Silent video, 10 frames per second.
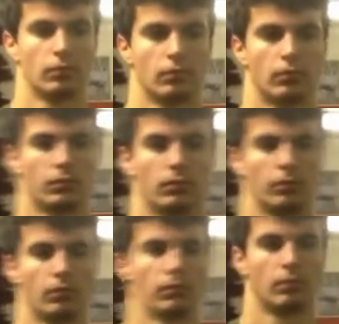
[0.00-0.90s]

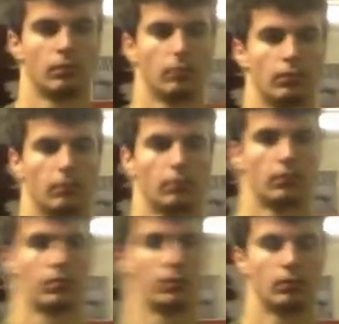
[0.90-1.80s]

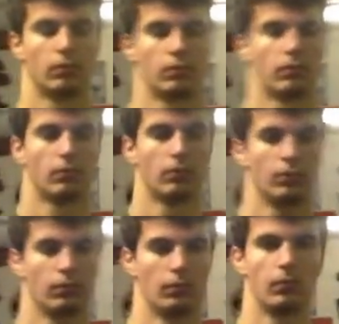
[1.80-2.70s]

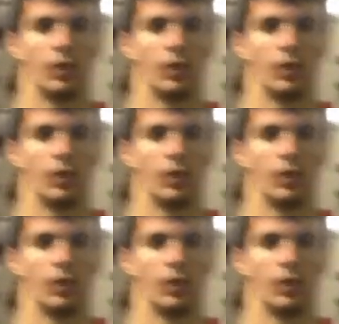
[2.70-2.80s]
(not speaking)